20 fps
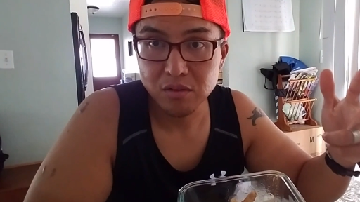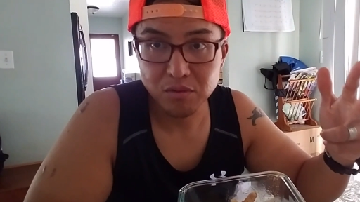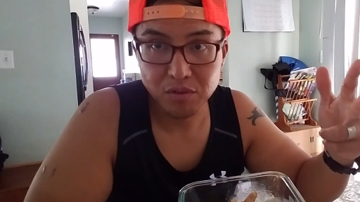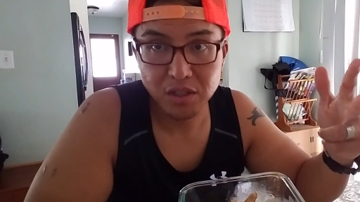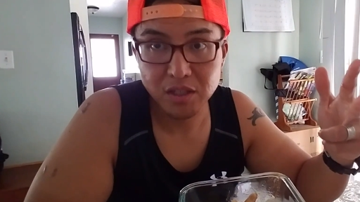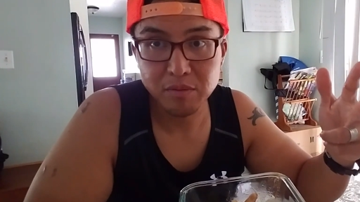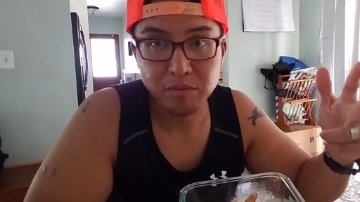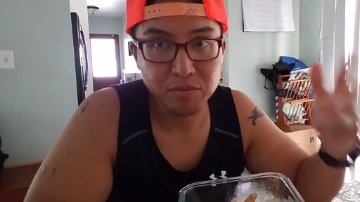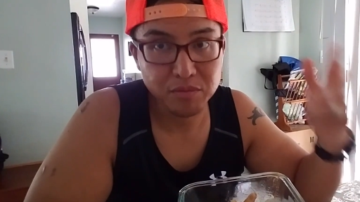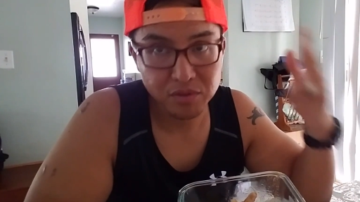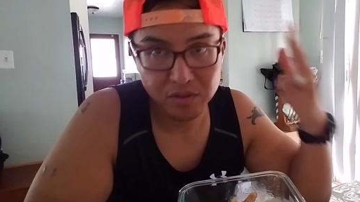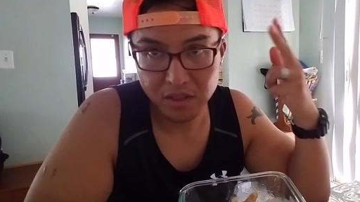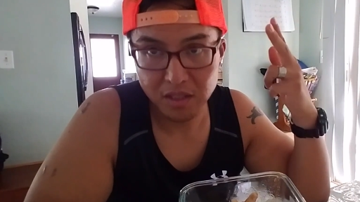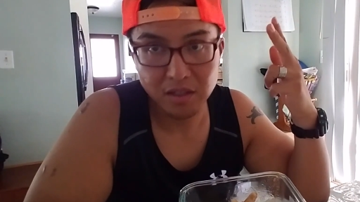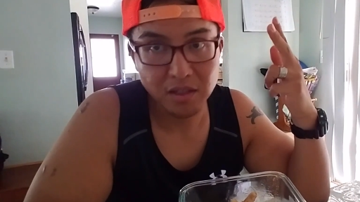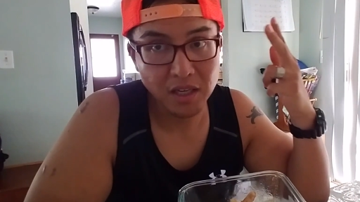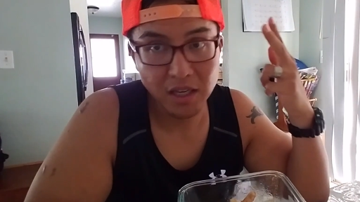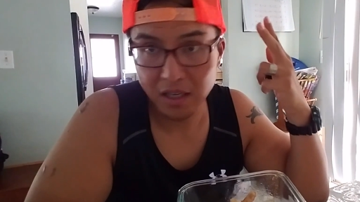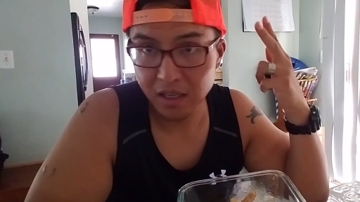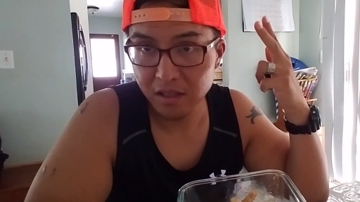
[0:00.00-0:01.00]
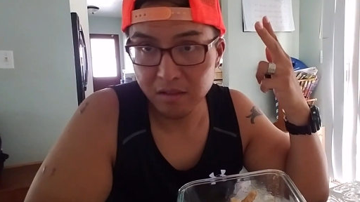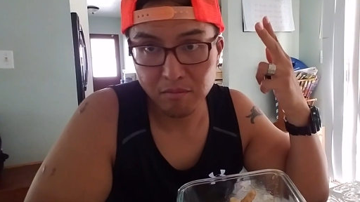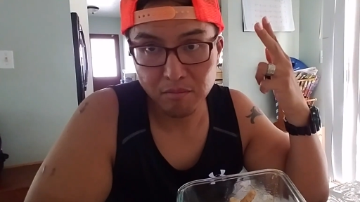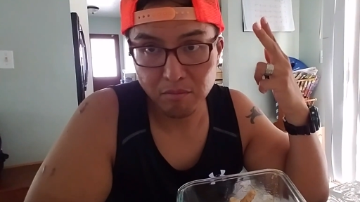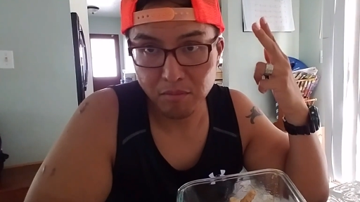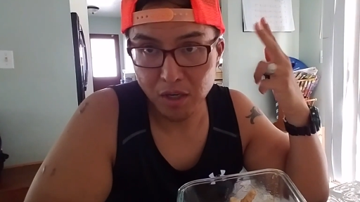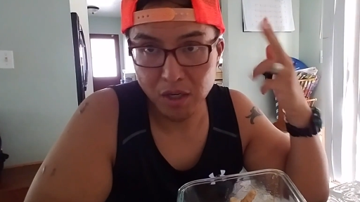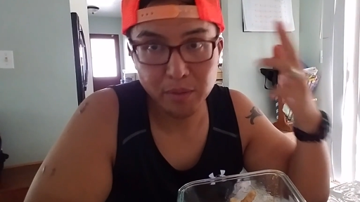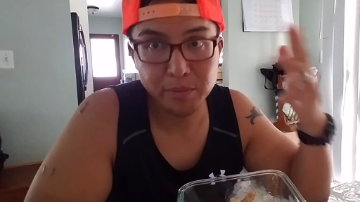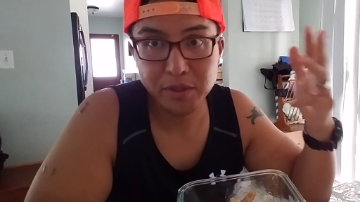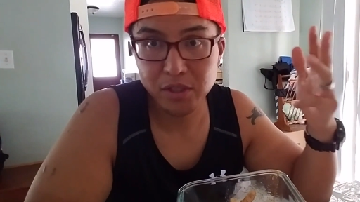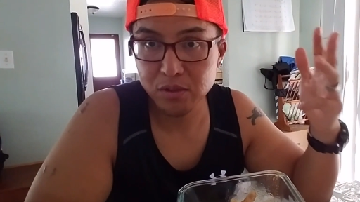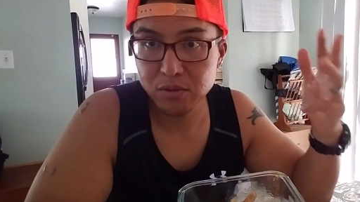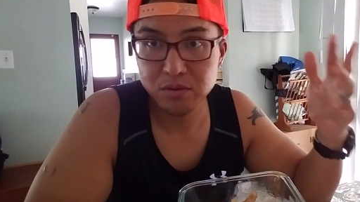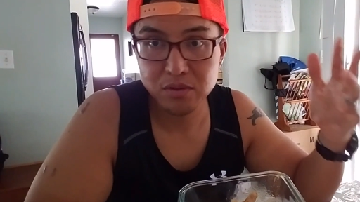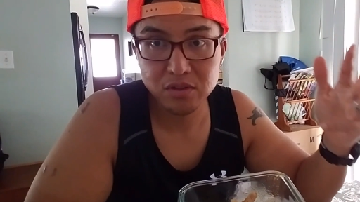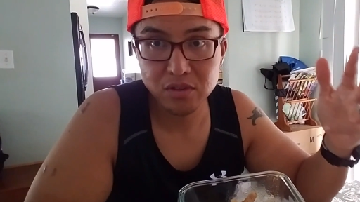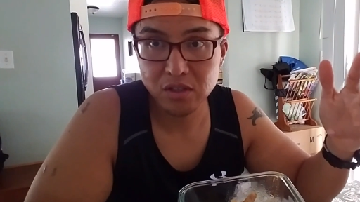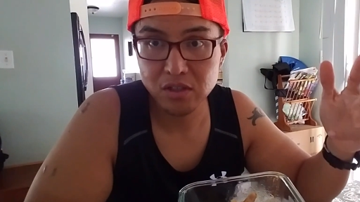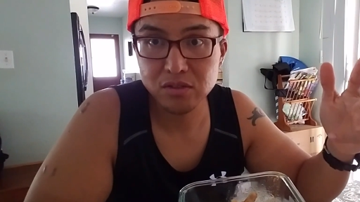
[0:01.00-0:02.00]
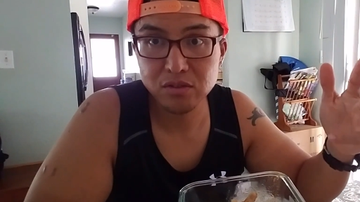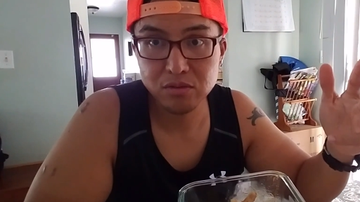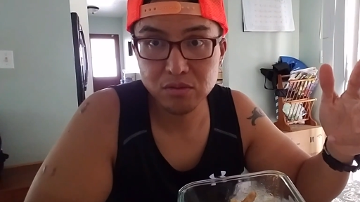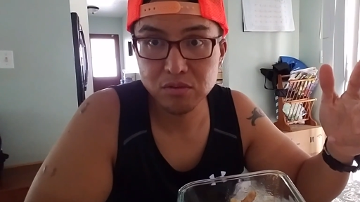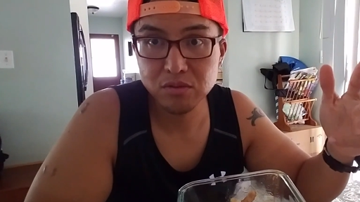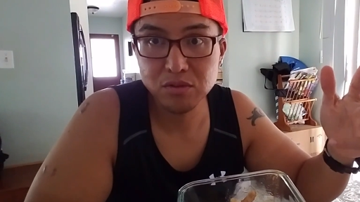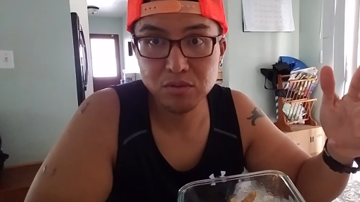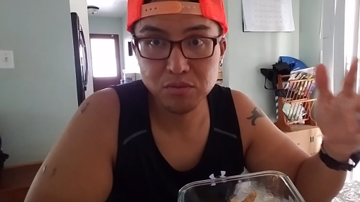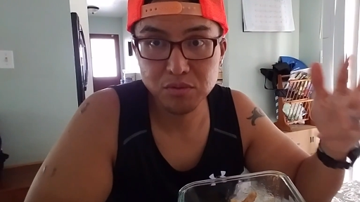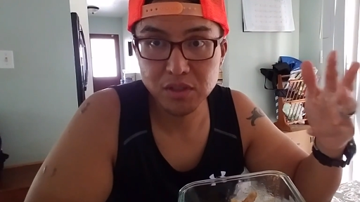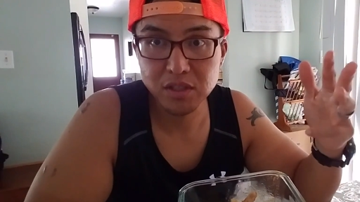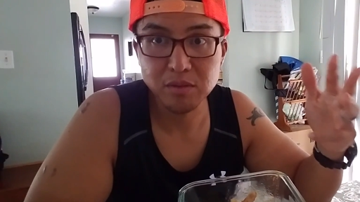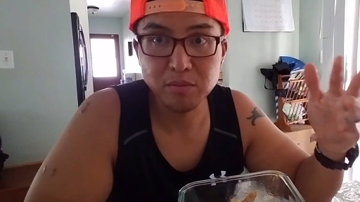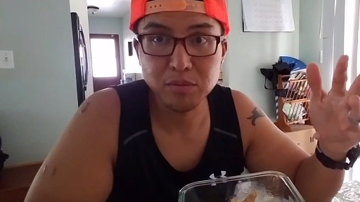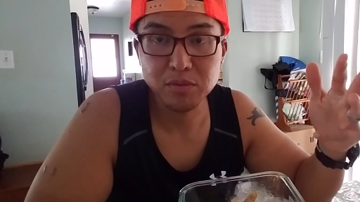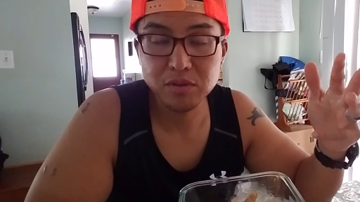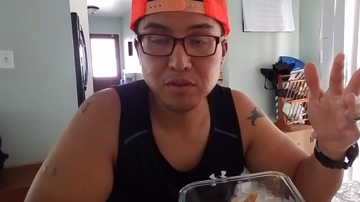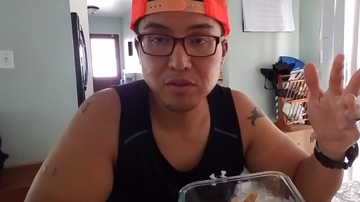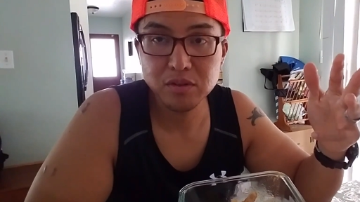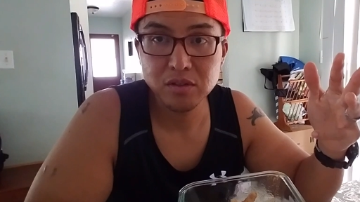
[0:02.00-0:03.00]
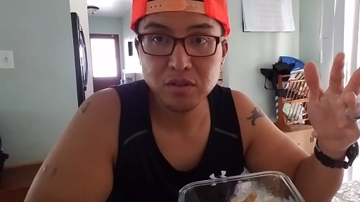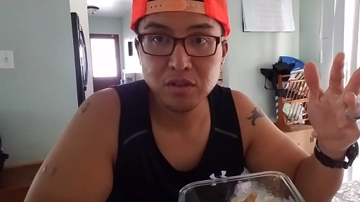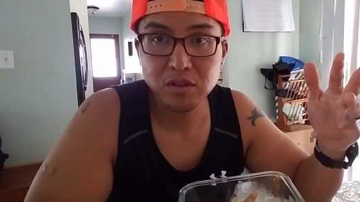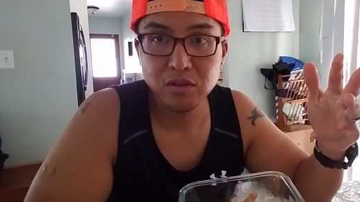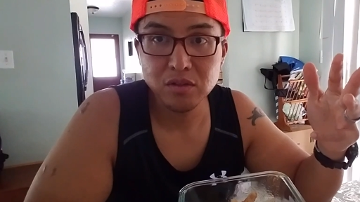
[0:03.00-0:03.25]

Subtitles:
Ribs, they add barbecue sauce to the ribs.